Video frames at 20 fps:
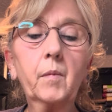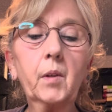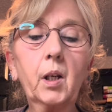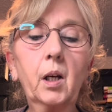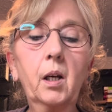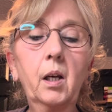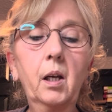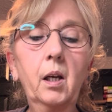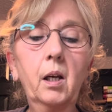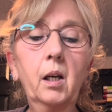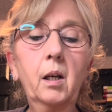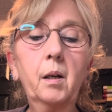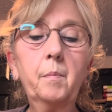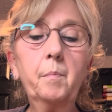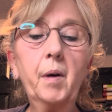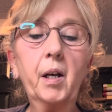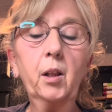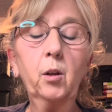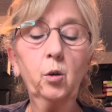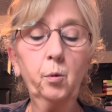And
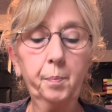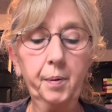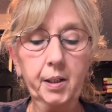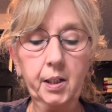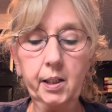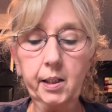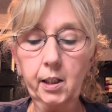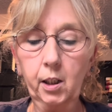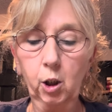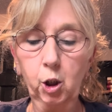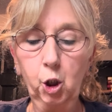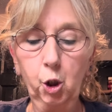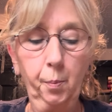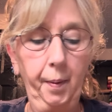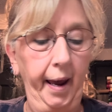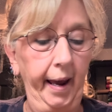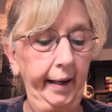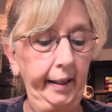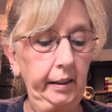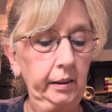my loop is still too
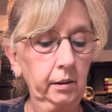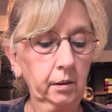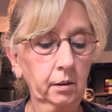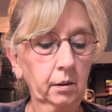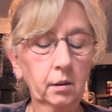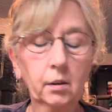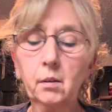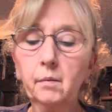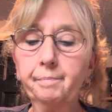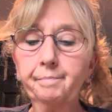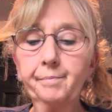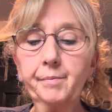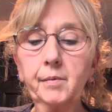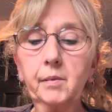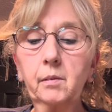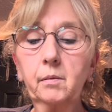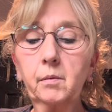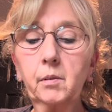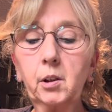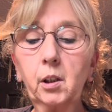big.
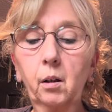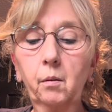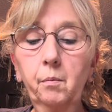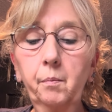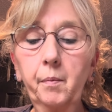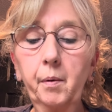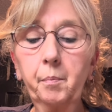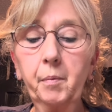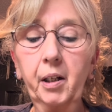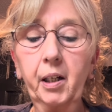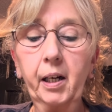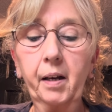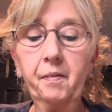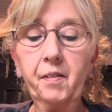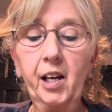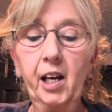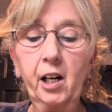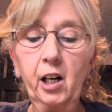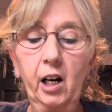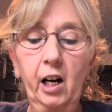So let me cut
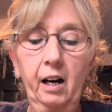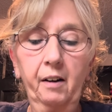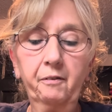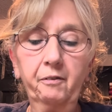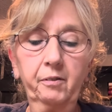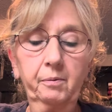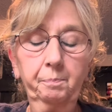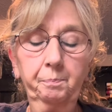that off.